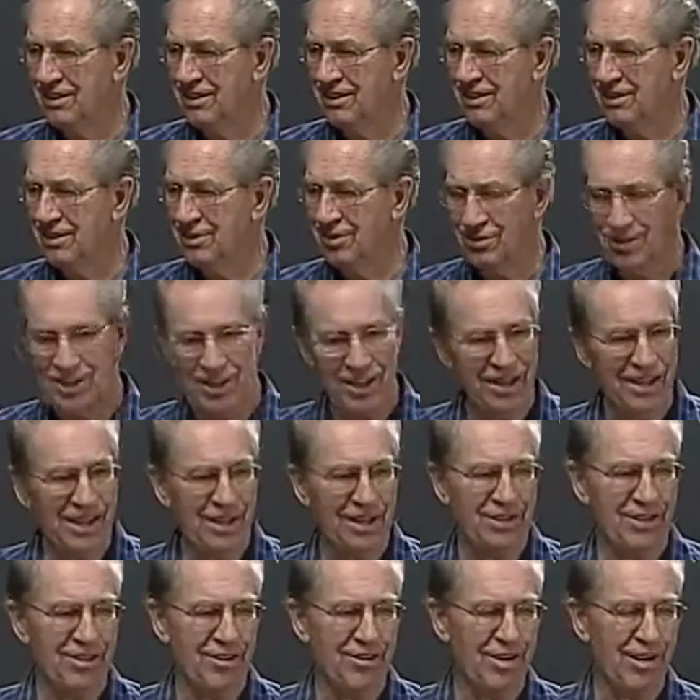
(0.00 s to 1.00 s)
So they
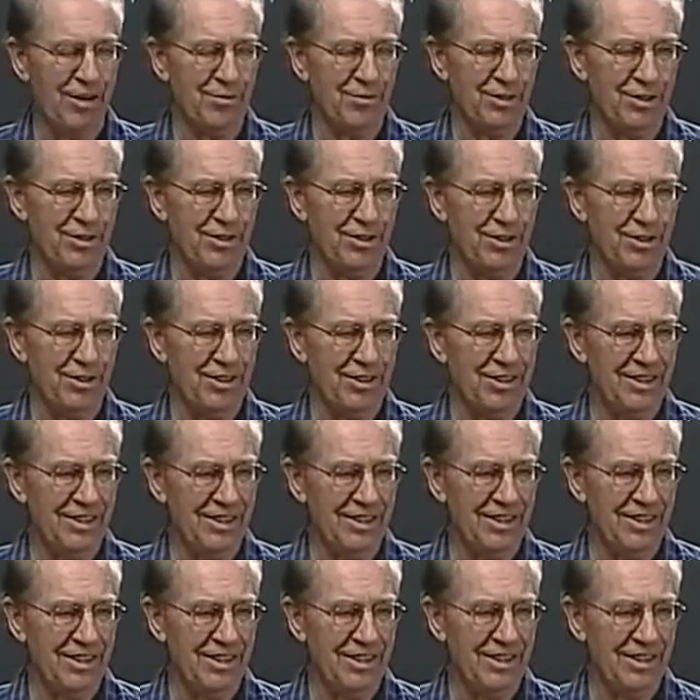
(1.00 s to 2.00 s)
had their opportunity.
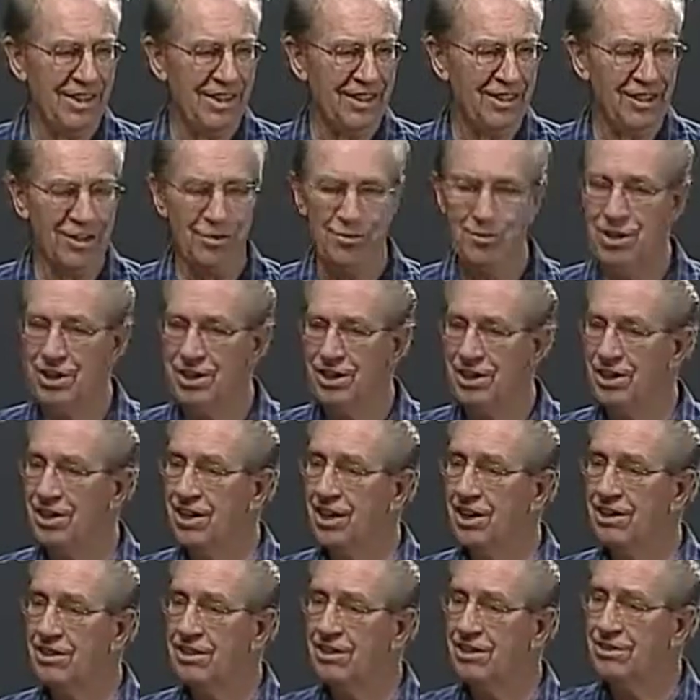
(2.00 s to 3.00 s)
And then what did
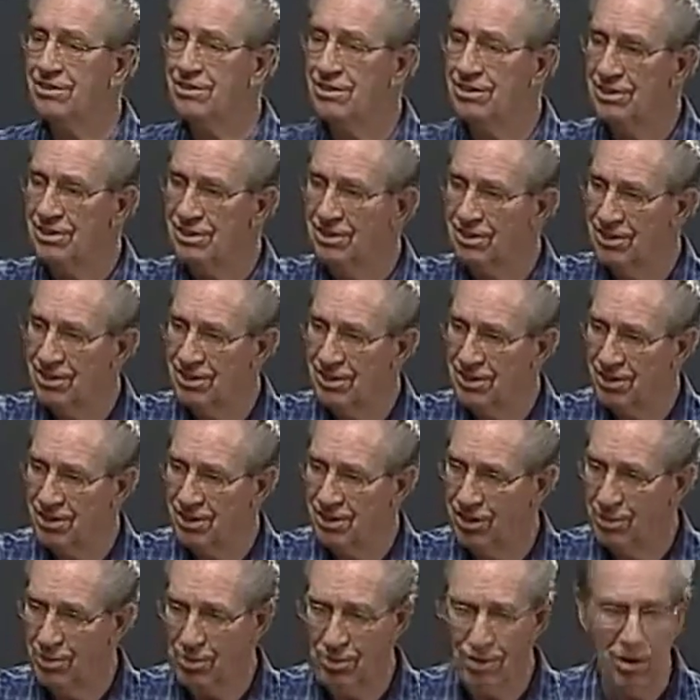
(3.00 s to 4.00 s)
God do?
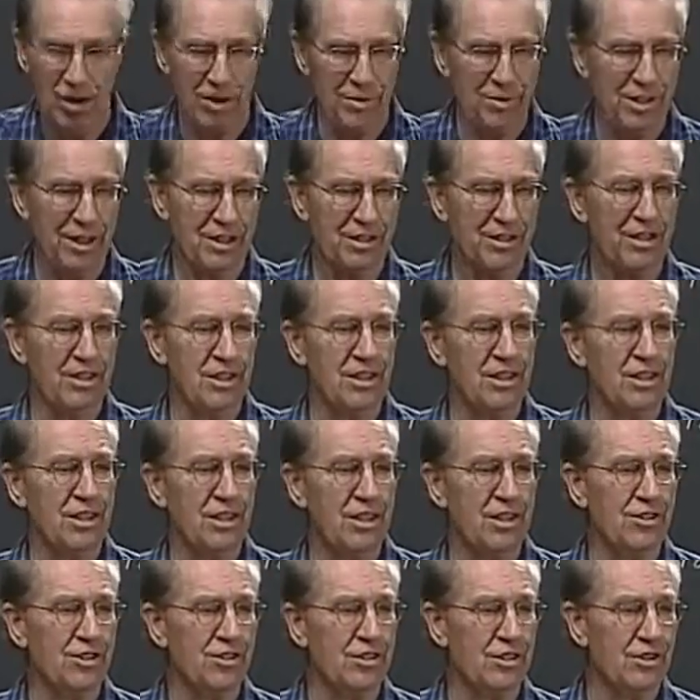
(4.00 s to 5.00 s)
He brought about the little
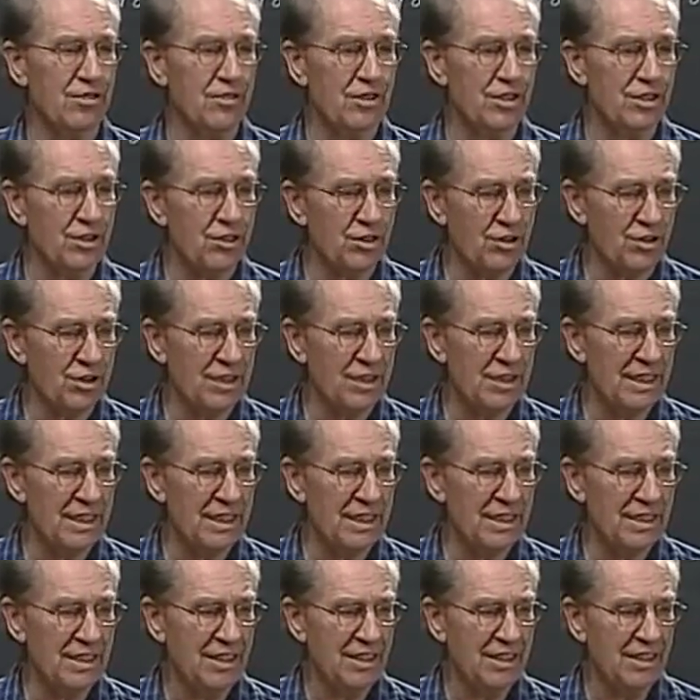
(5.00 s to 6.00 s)
nation of Israel.
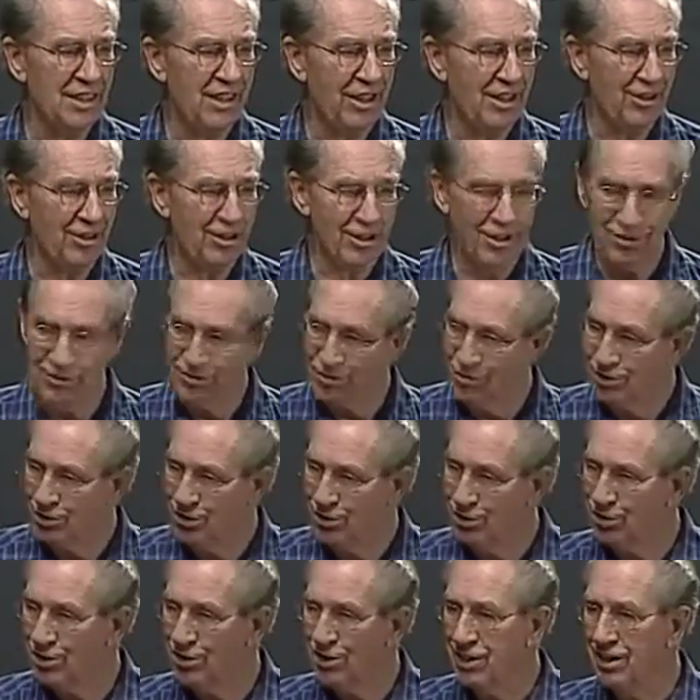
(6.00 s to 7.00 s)
And then for
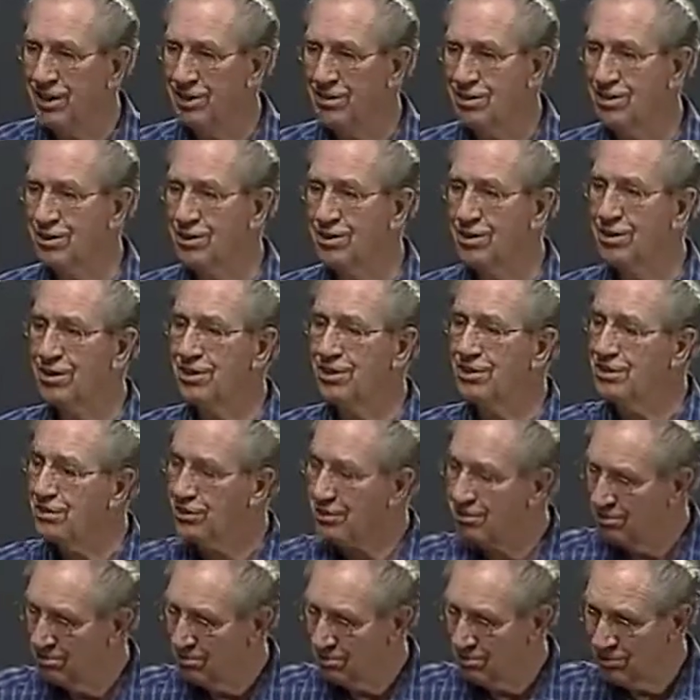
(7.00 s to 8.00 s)
2,000
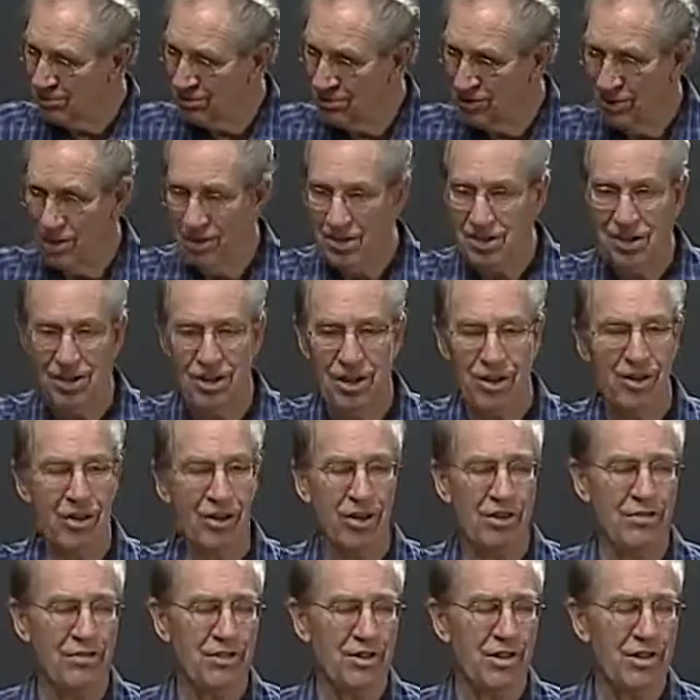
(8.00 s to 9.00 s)
years, He
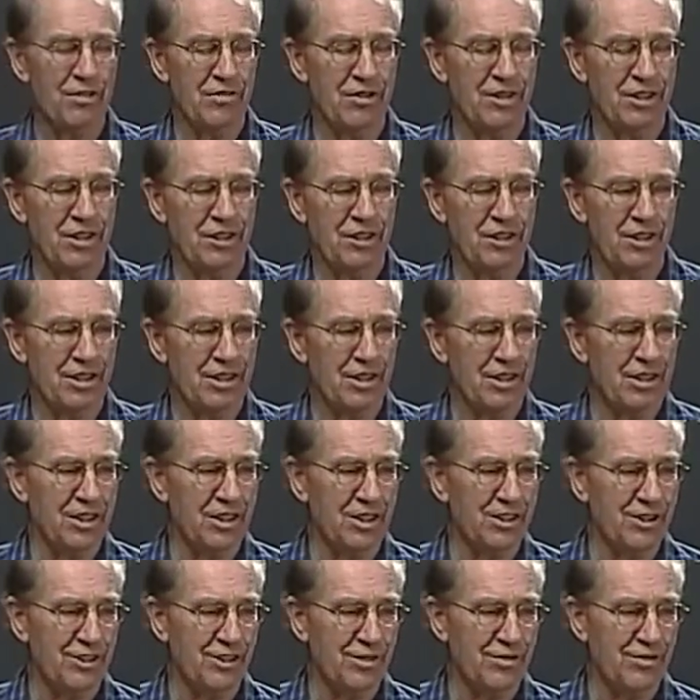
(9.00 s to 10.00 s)
offered everything to the little
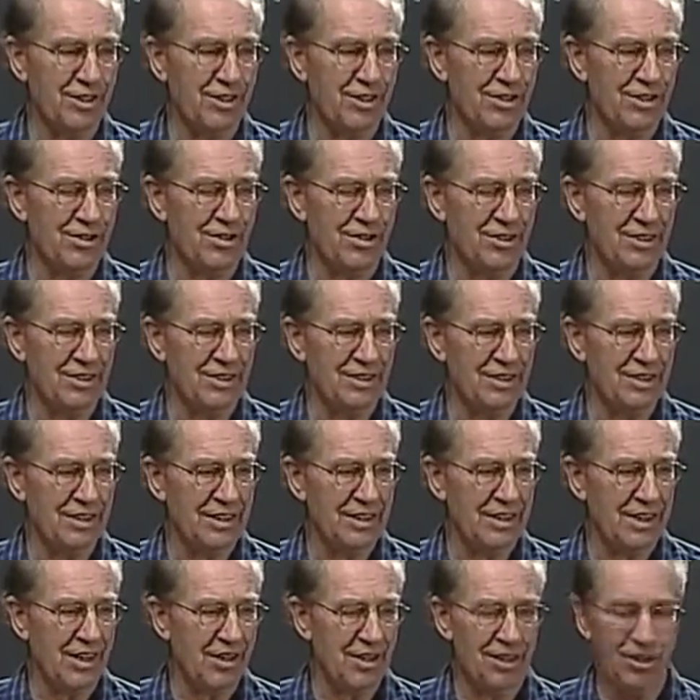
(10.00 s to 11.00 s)
nation of Israel.
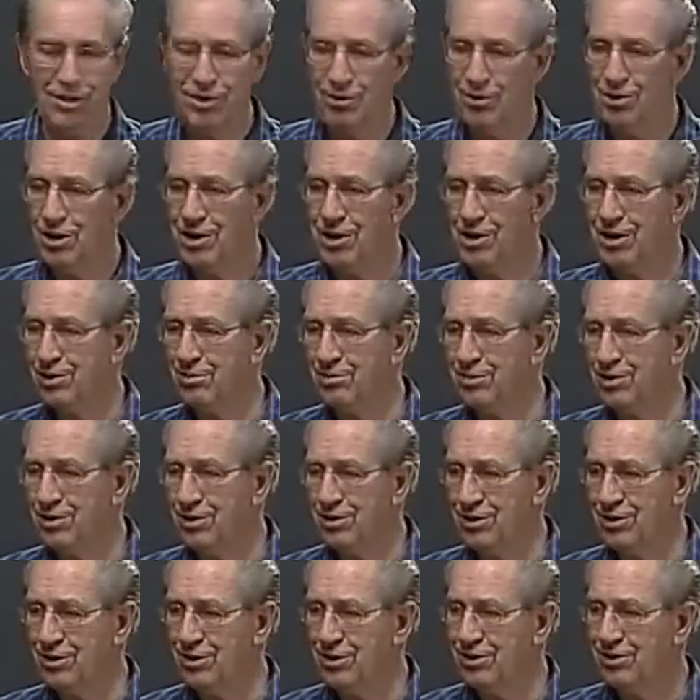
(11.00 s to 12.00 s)
All the way up
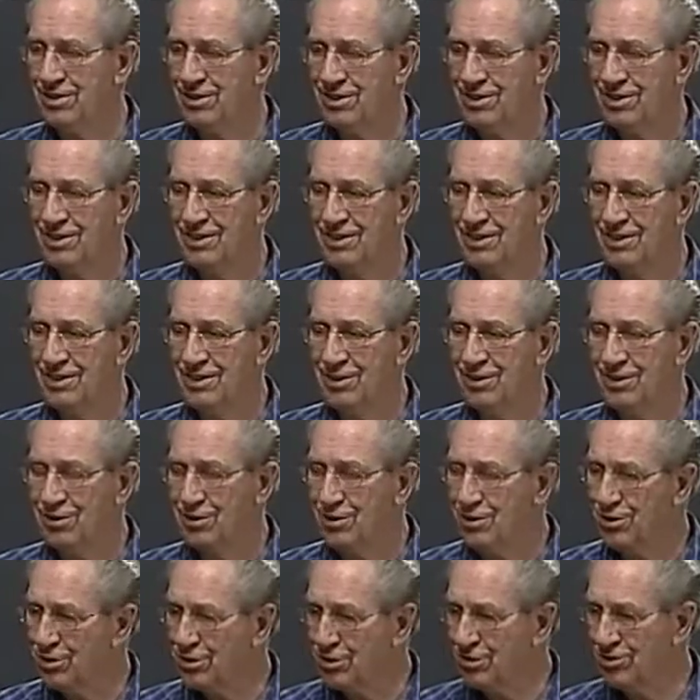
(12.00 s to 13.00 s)
to the
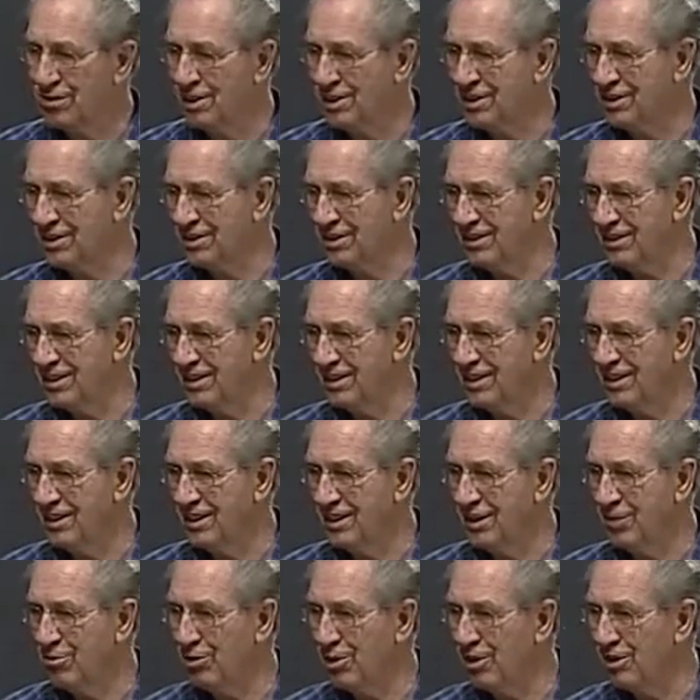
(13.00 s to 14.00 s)
crucifixion.
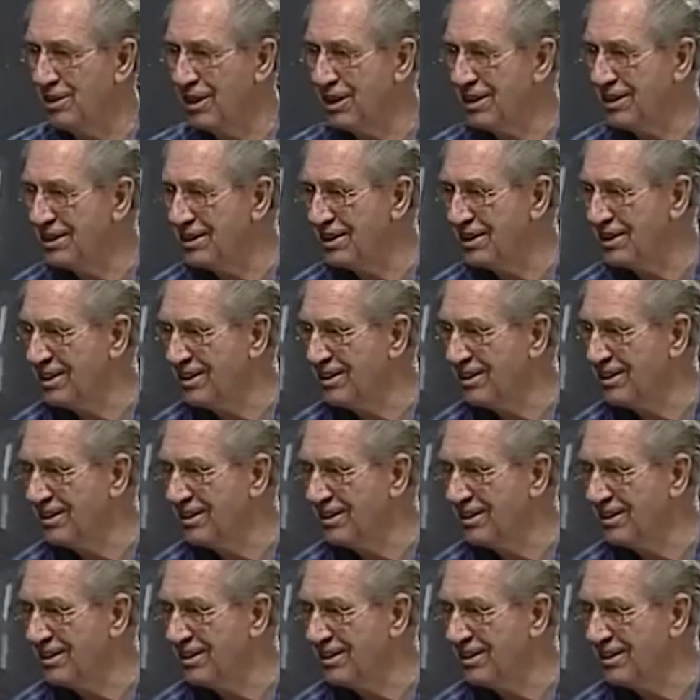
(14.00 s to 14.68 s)
And what does that tell you?